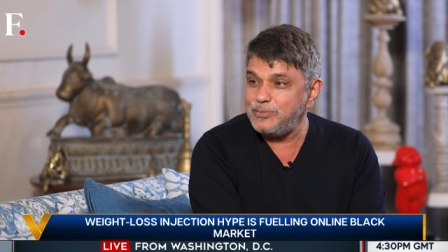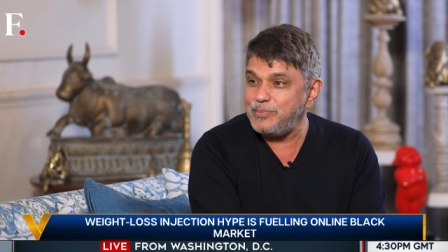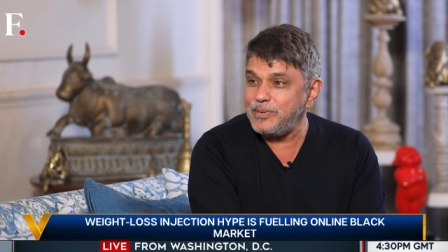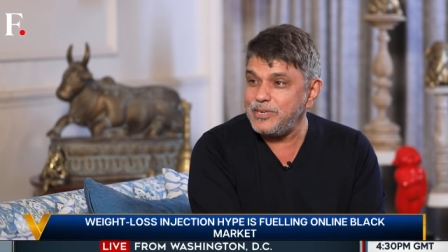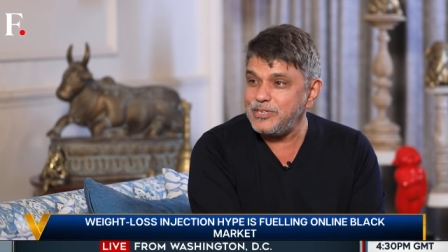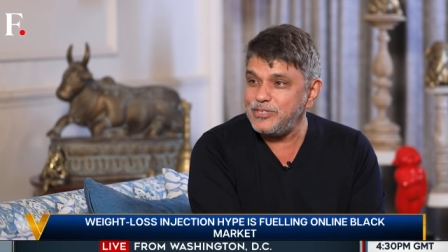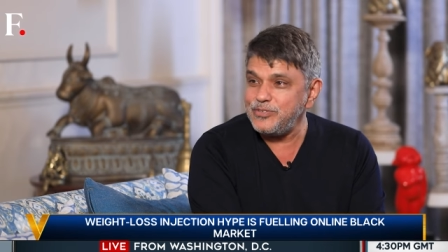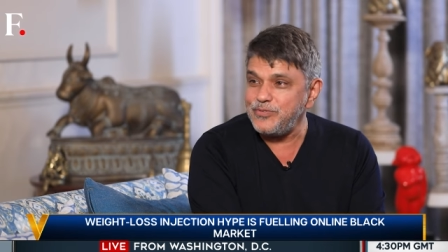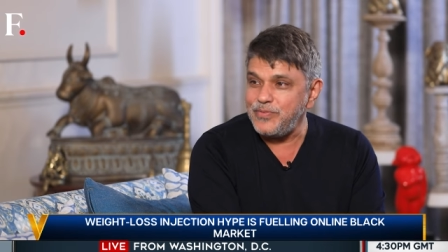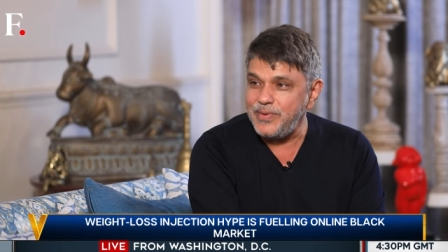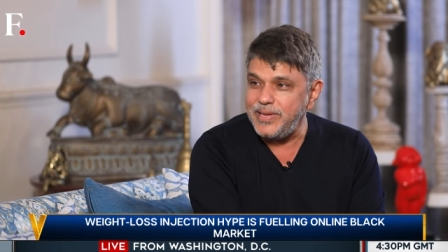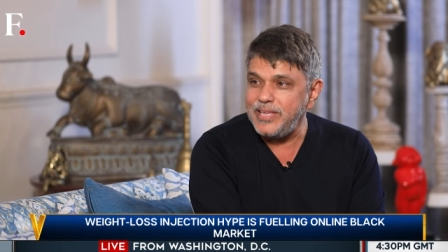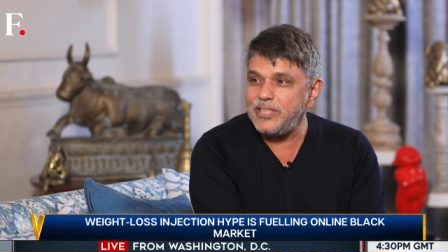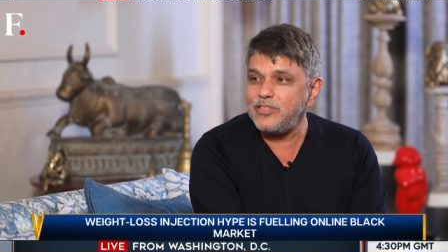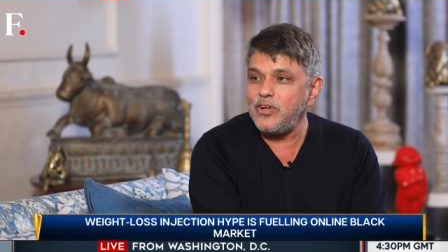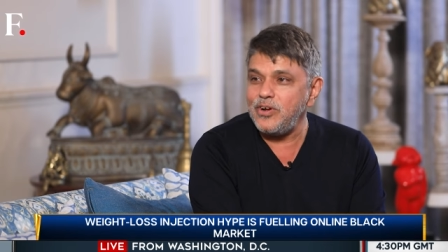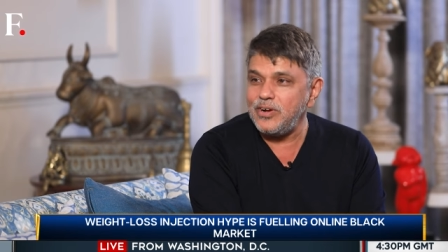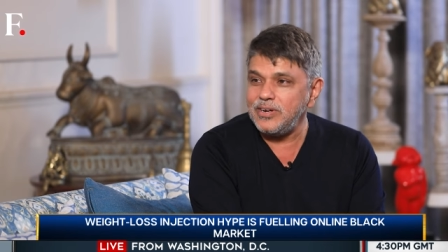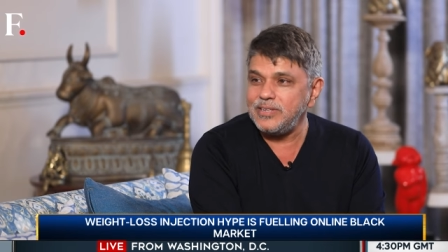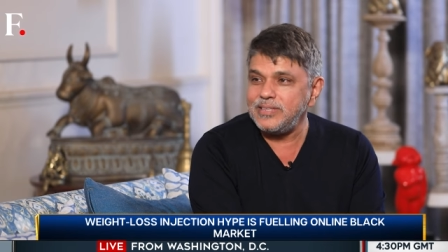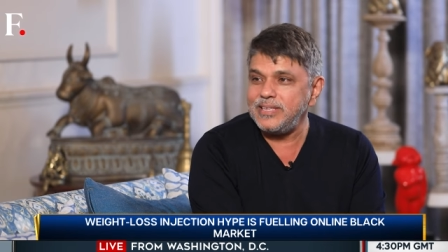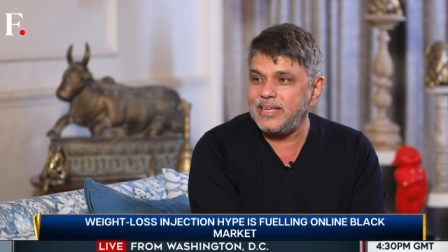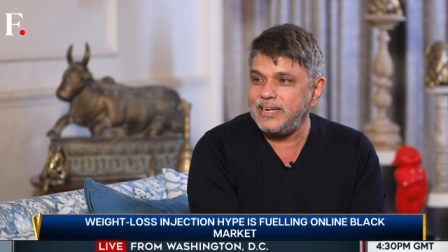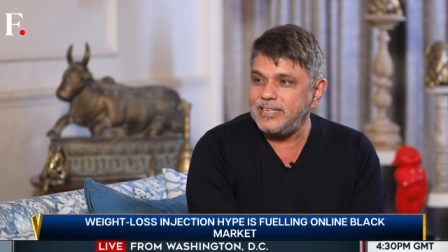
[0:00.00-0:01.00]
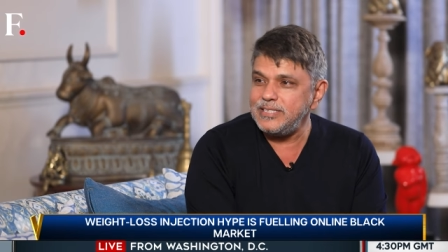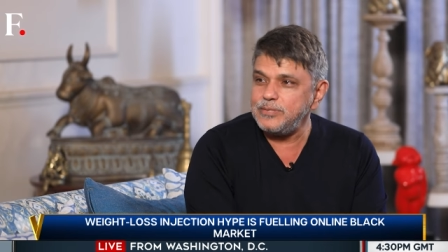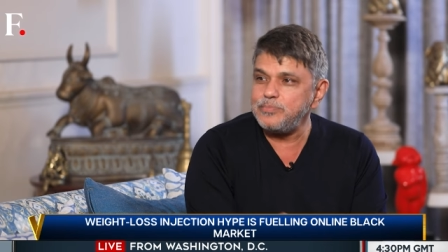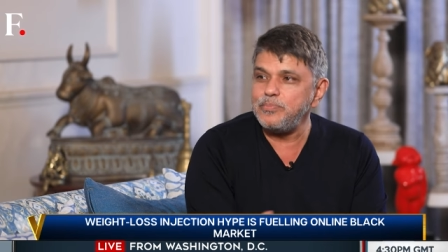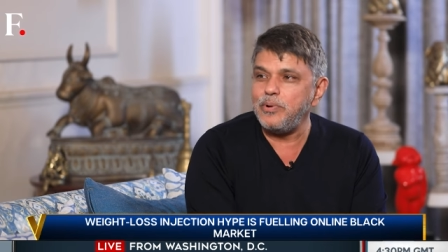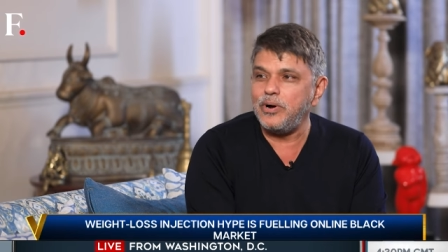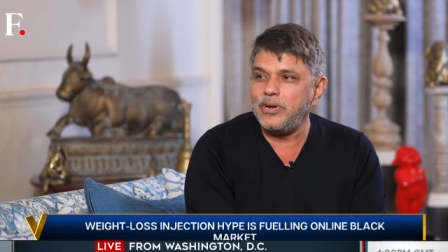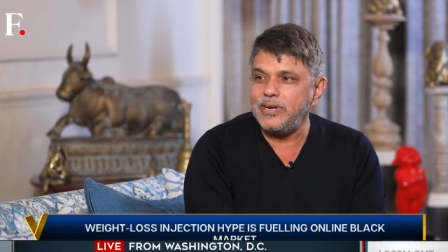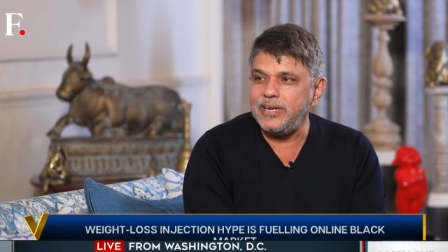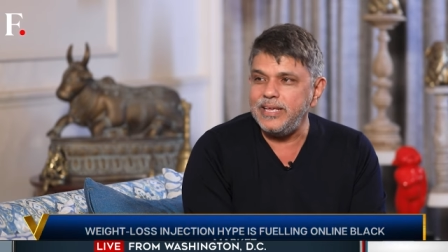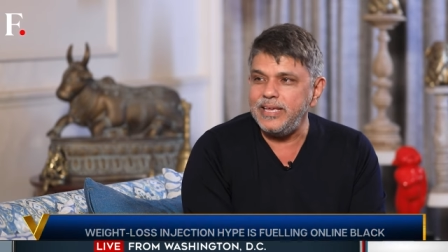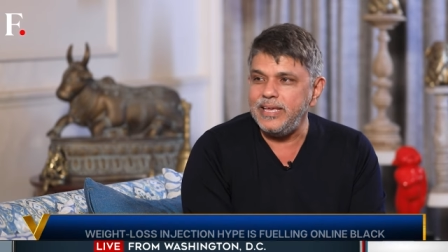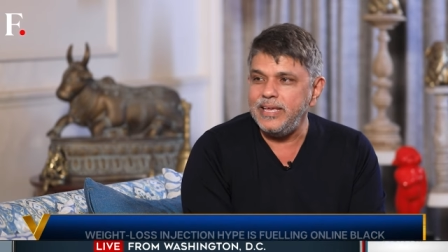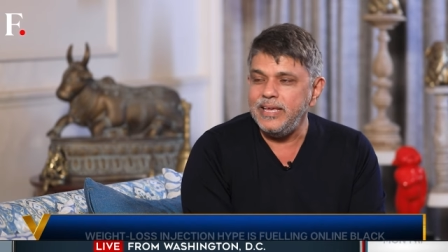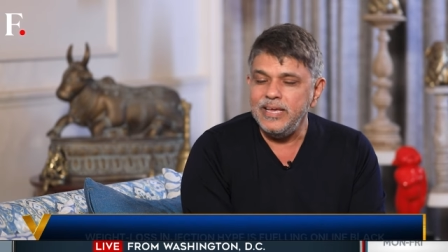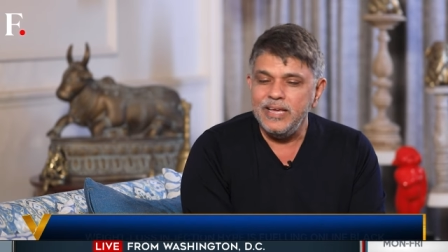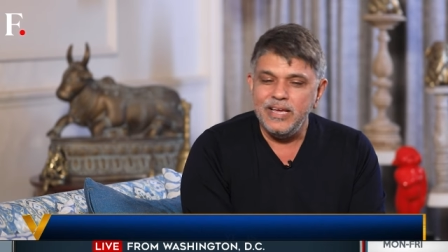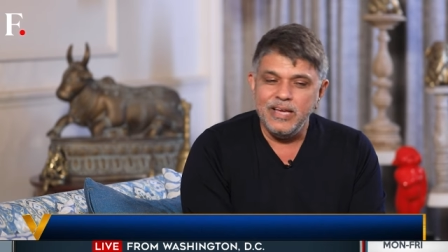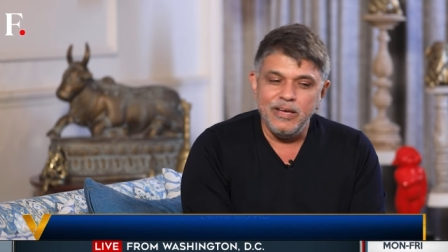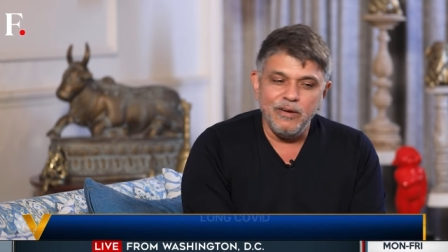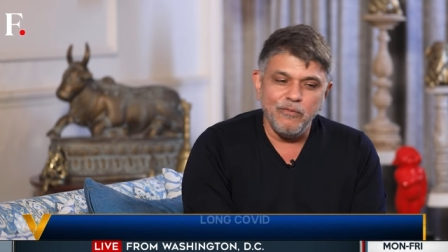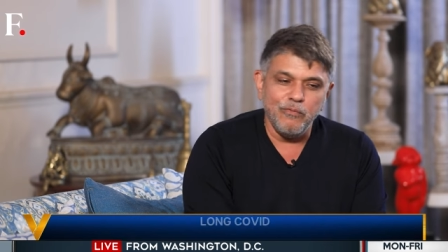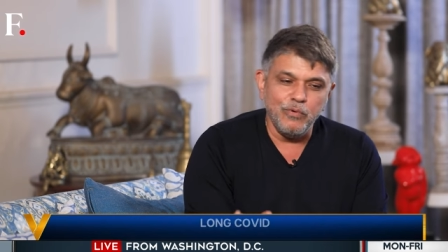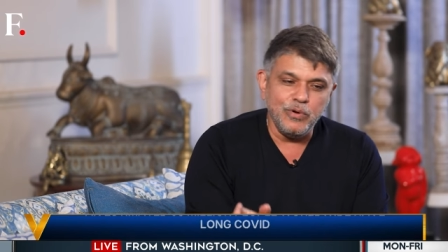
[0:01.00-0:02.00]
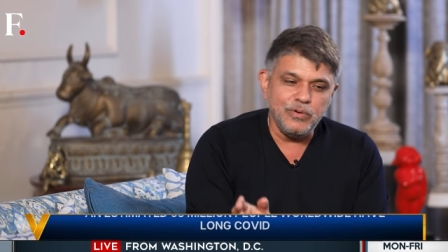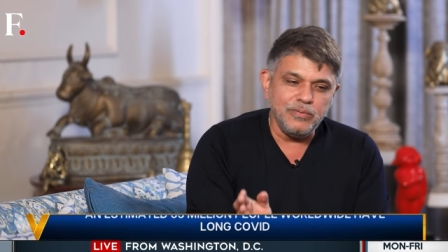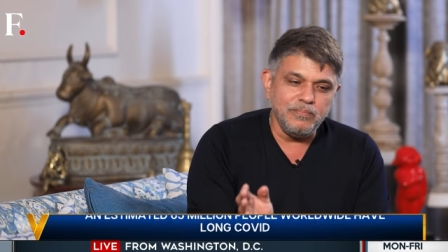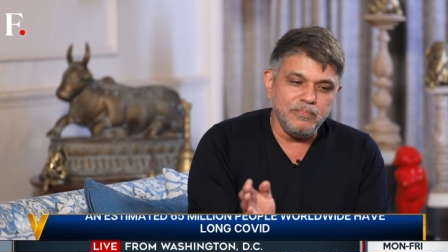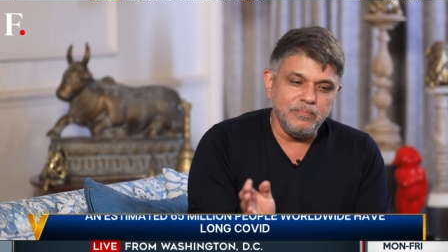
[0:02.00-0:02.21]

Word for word: because we thought that his body would